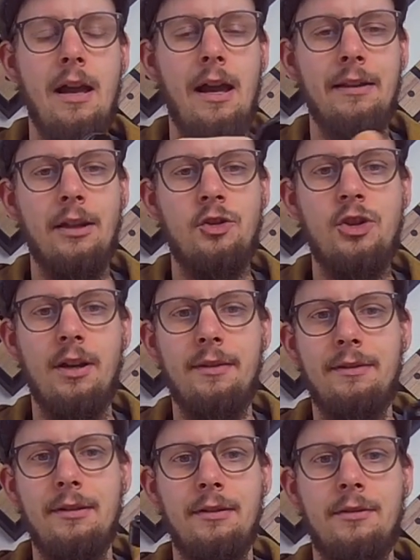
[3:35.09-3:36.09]
and
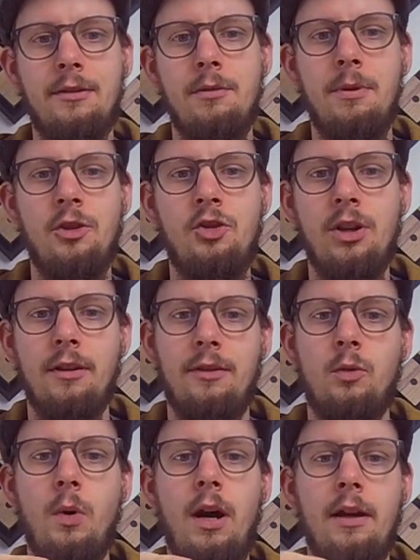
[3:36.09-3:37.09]
adjust it to be
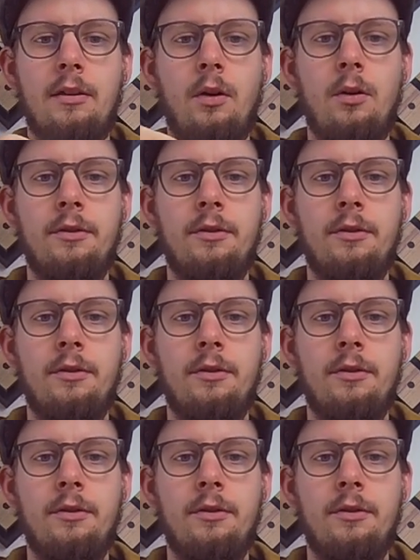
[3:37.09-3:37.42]
just right.